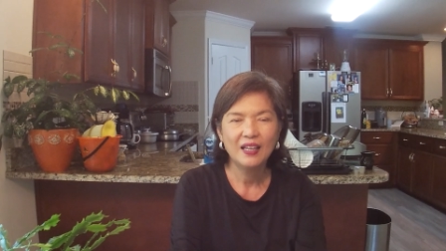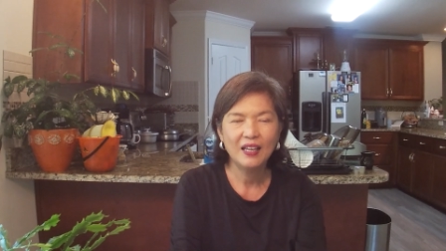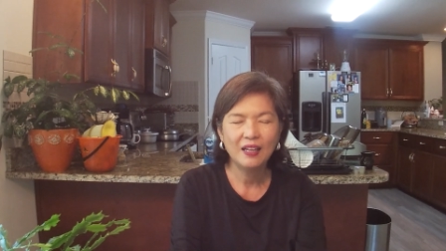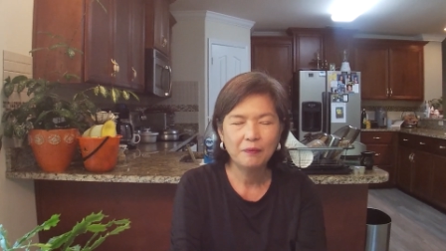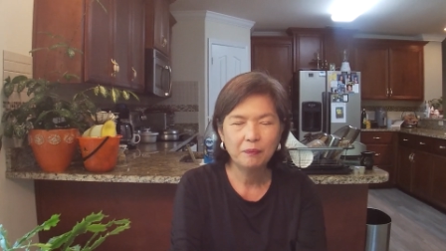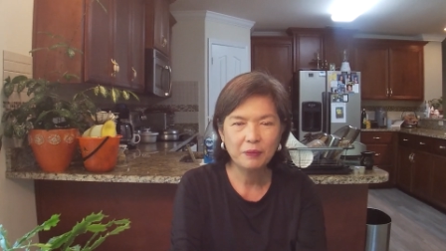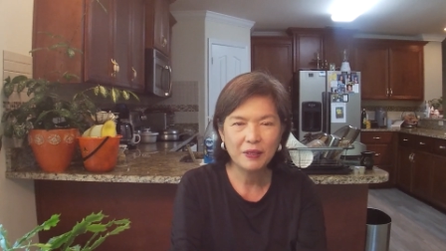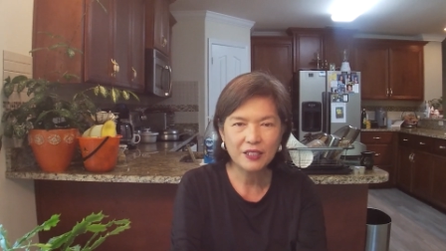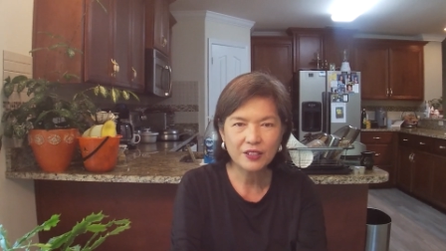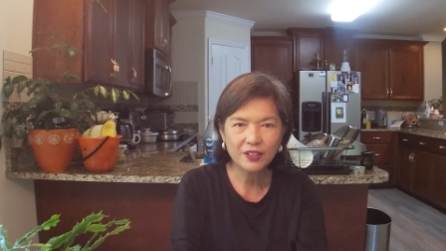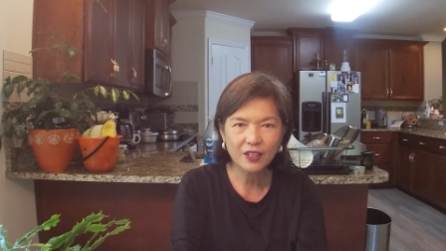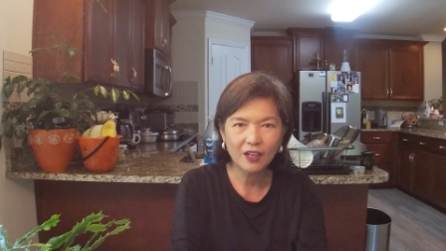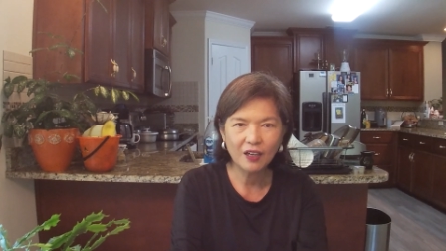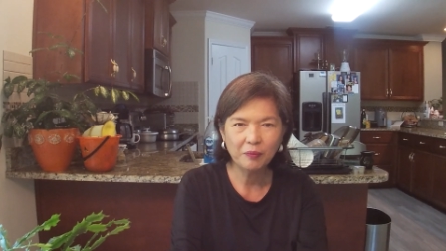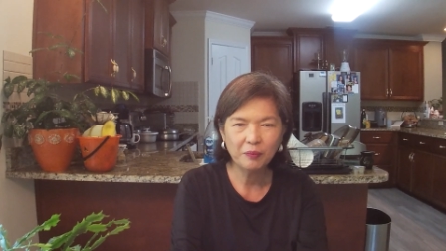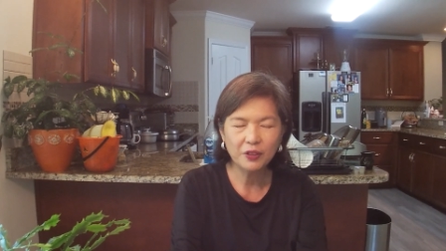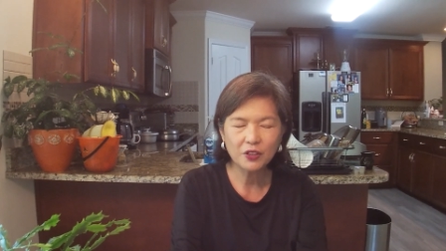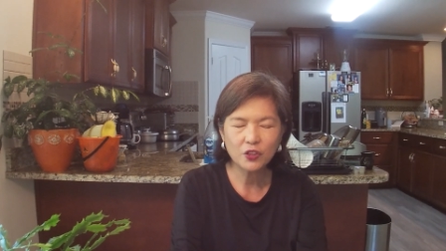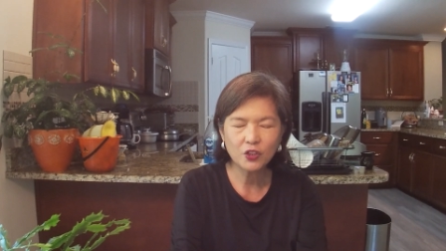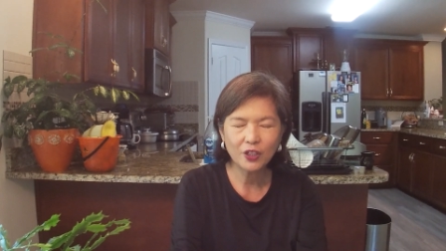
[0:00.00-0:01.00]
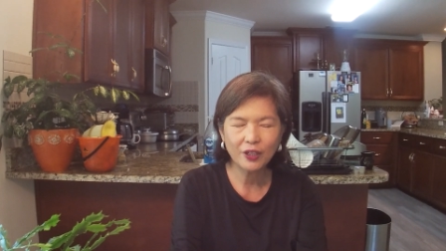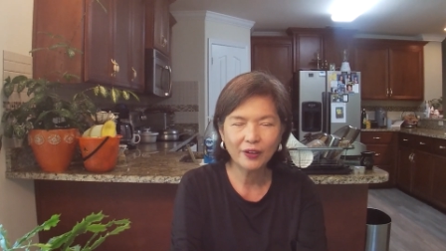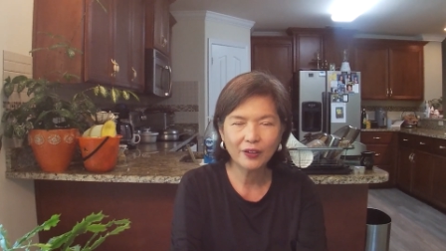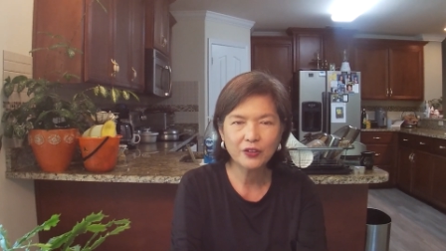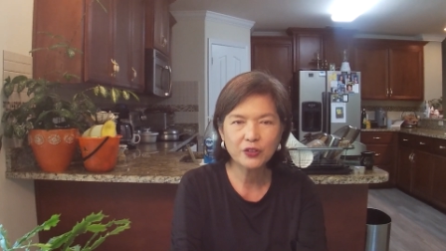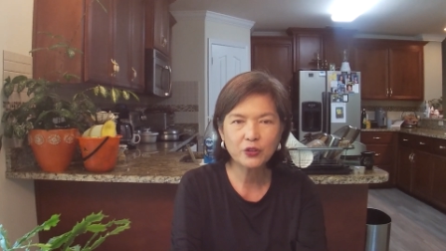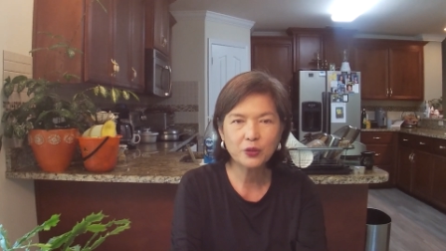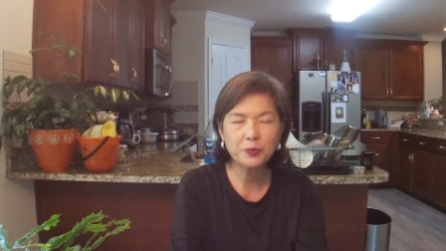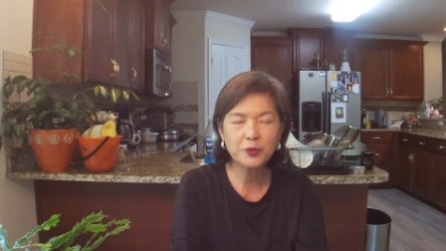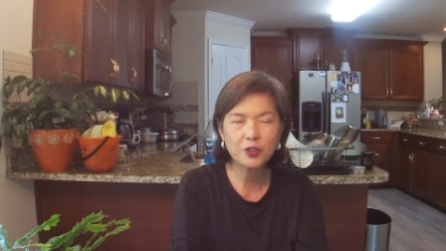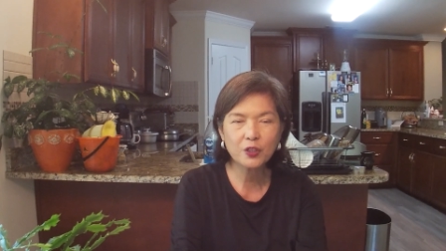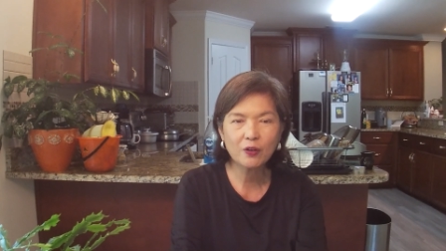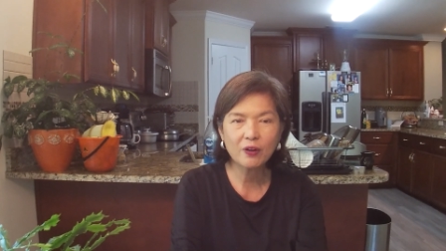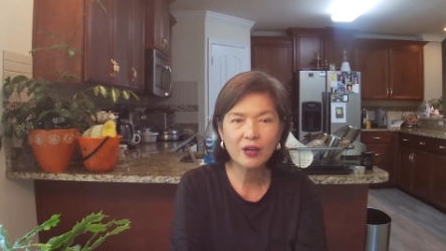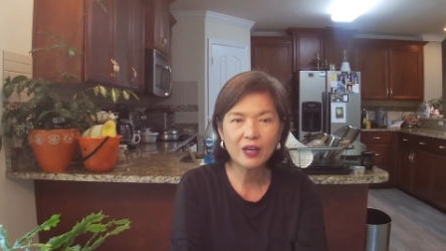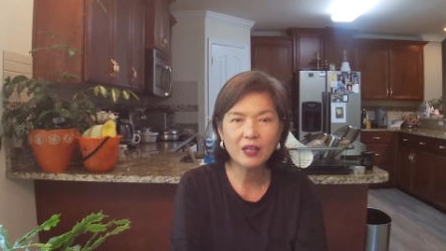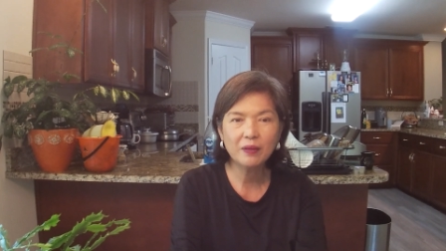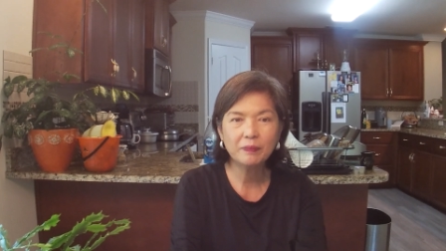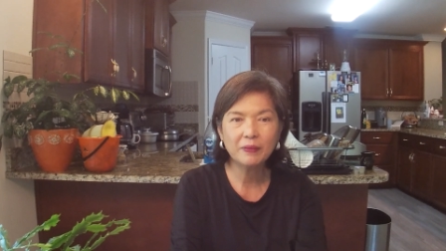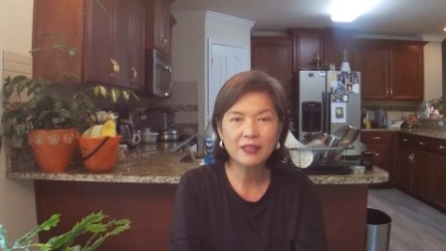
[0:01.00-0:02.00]
And please comment, share, and
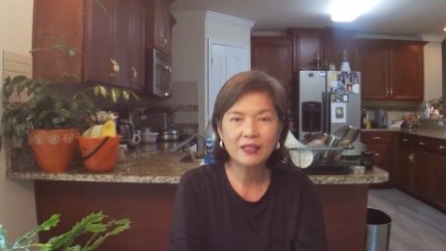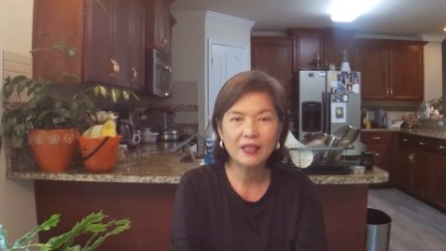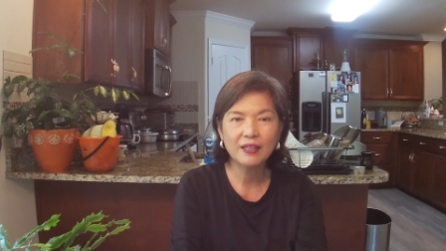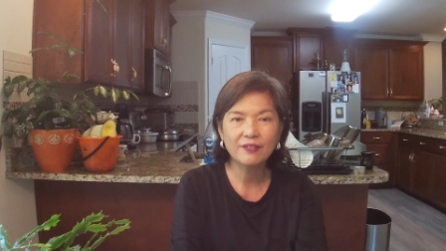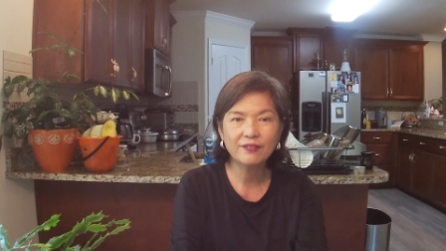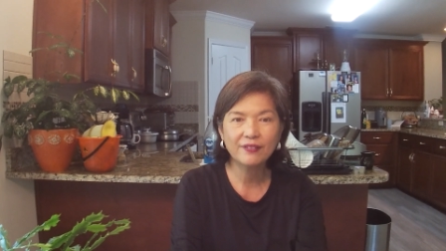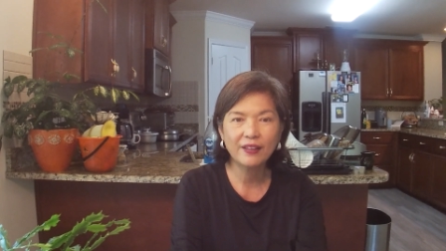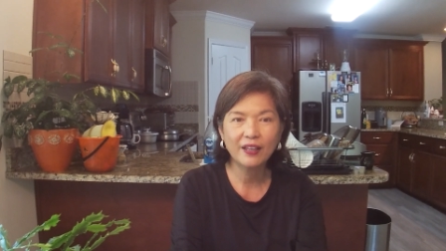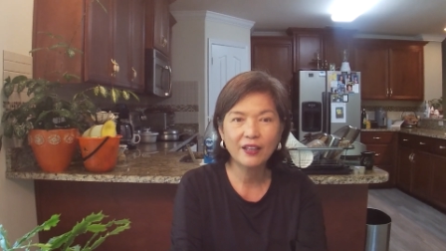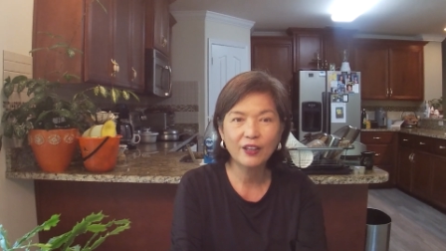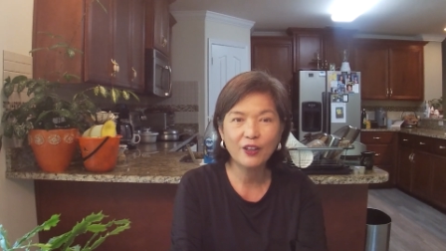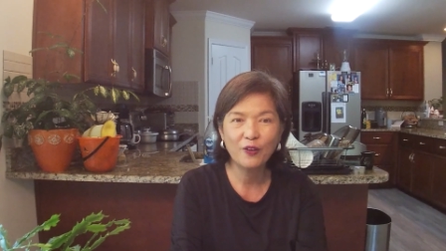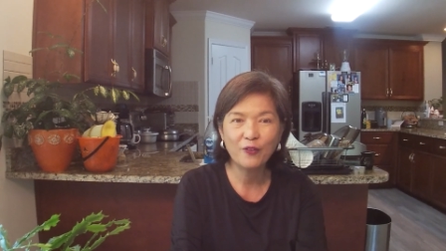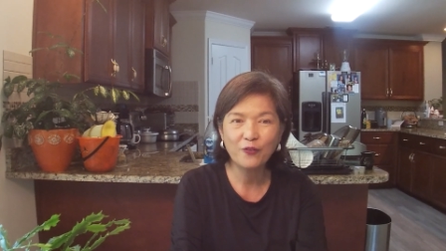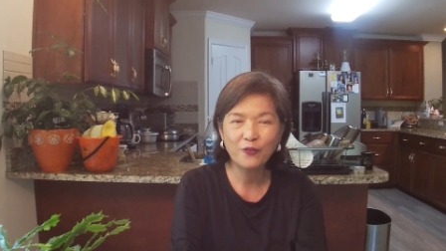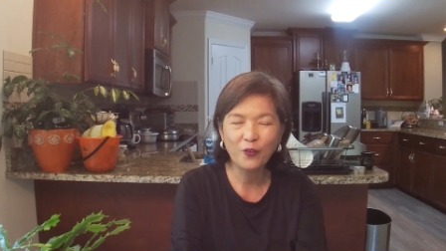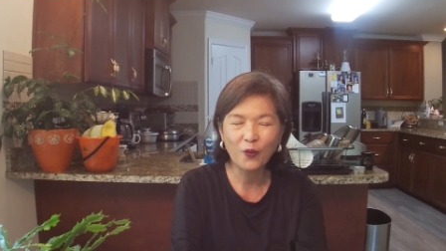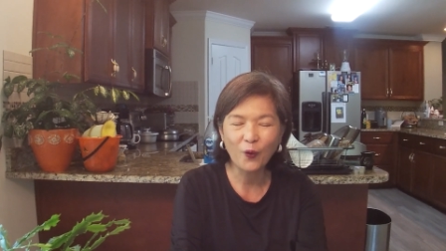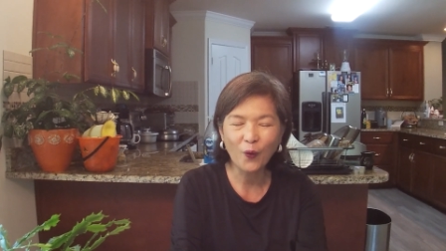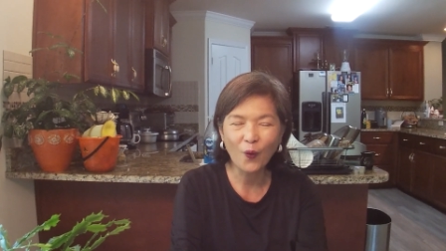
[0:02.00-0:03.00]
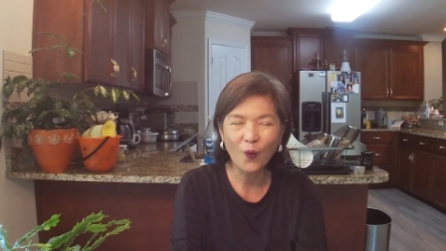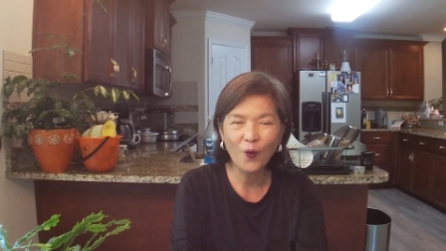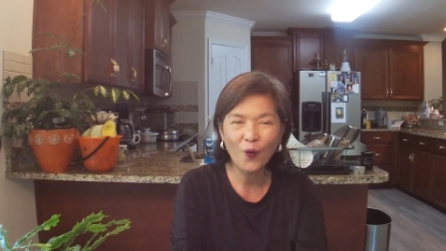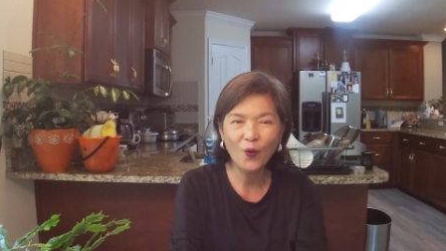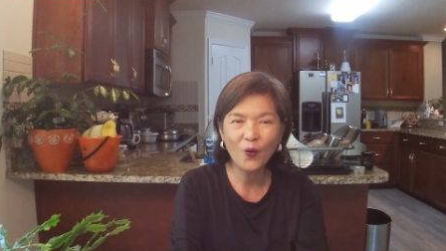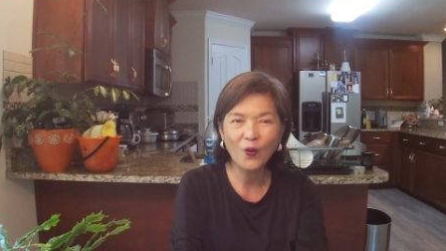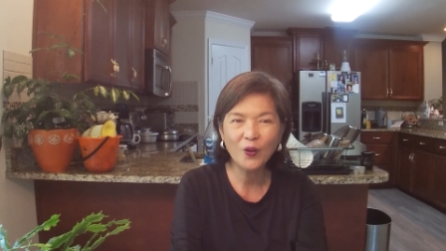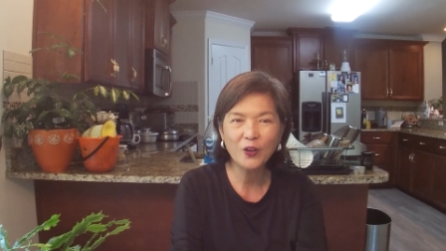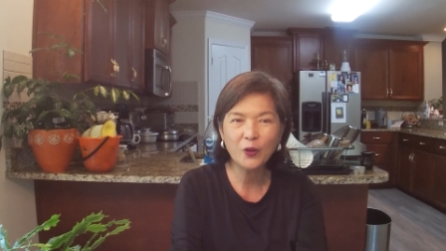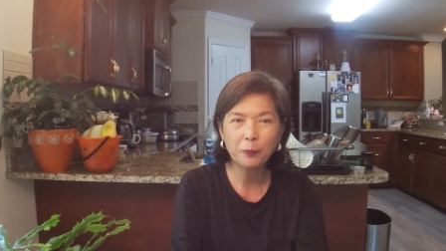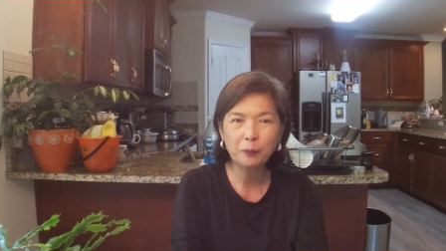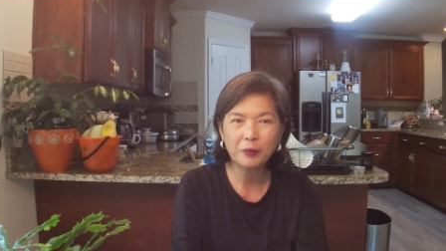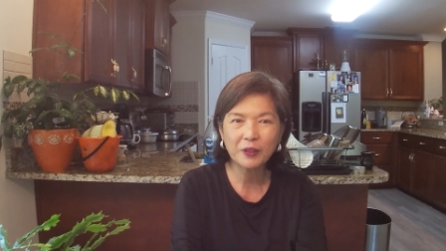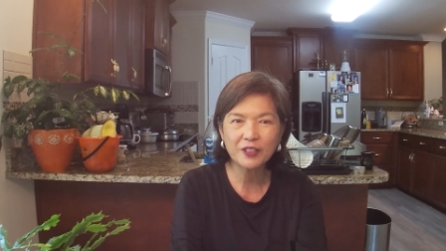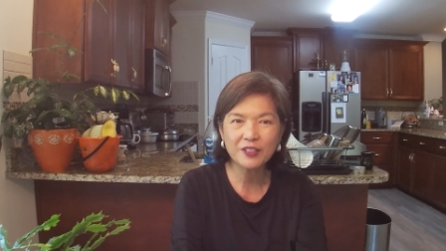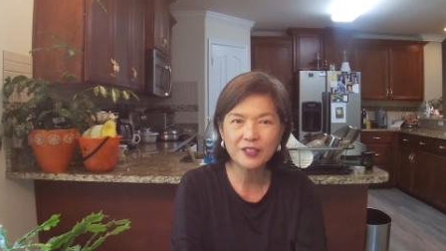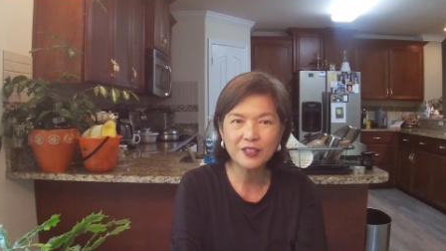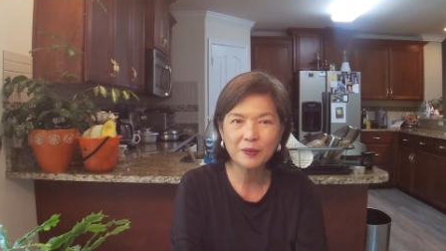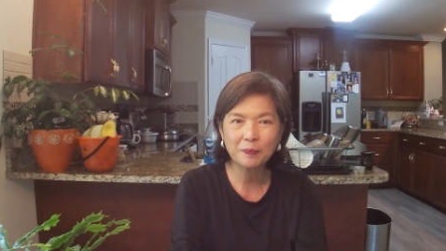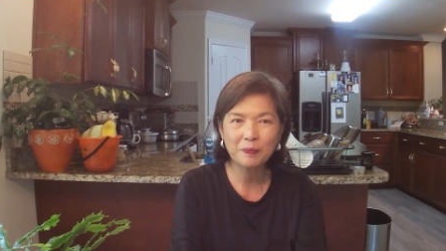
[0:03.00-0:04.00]
subscribe. And I thank you for all your
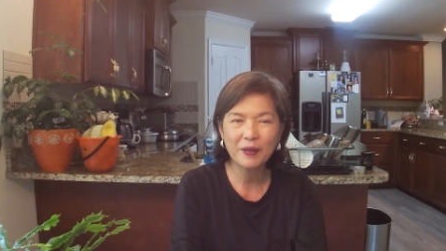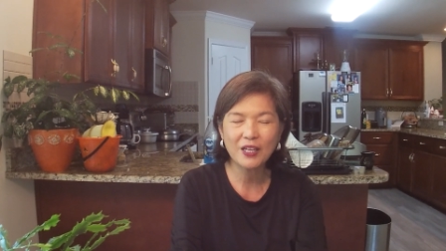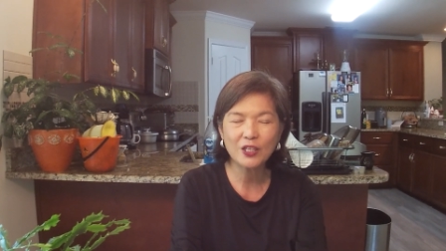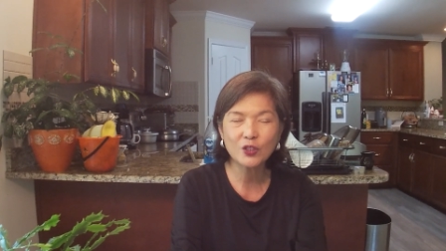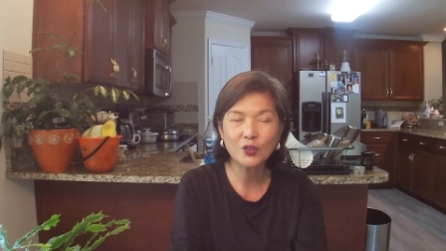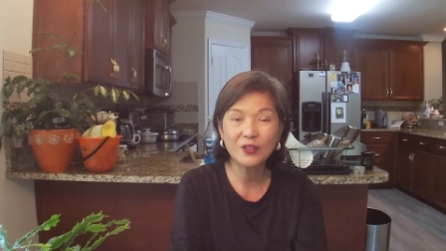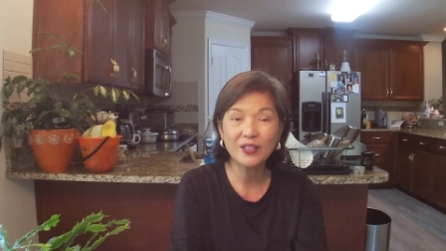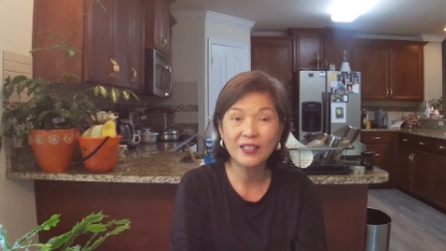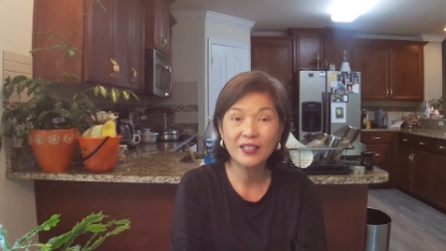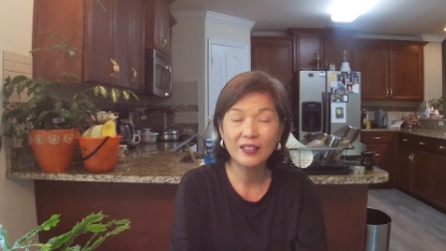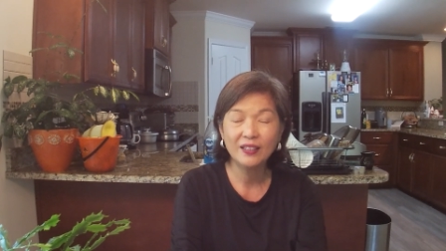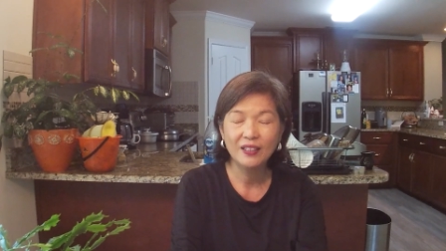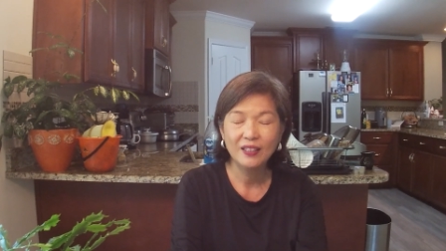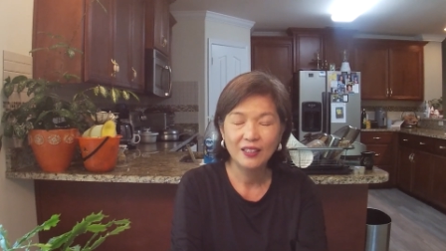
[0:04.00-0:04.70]
participation